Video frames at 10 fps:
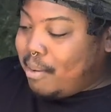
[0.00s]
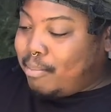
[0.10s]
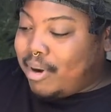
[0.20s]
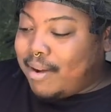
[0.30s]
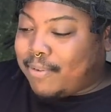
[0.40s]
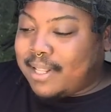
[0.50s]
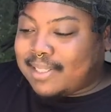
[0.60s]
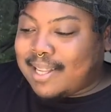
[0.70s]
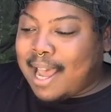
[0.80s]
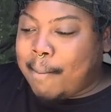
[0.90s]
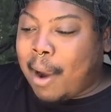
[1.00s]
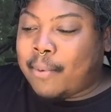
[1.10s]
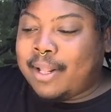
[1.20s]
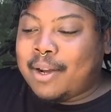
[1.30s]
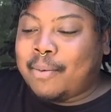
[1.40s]
But for this time, I
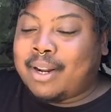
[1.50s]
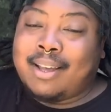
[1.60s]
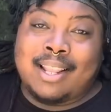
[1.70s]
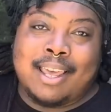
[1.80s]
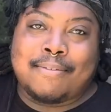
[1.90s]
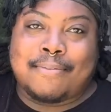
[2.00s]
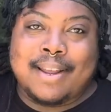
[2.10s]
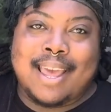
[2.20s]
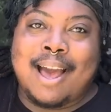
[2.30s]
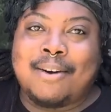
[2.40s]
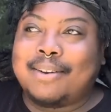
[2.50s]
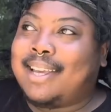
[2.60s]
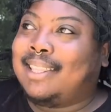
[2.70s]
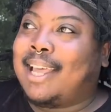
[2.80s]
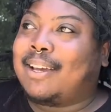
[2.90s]
really don't wanna like freak out
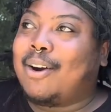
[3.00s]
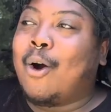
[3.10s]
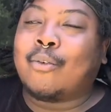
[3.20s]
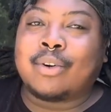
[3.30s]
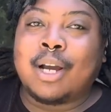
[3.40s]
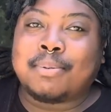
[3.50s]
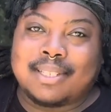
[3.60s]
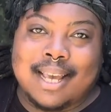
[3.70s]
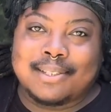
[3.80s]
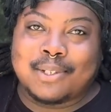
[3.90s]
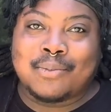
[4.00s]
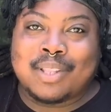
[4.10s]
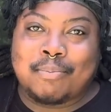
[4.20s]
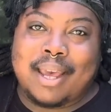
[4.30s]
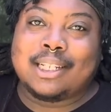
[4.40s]
and like over obsess over the
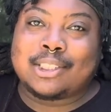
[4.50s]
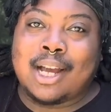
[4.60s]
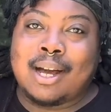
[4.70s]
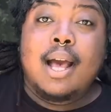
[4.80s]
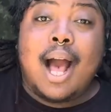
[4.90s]
paint job.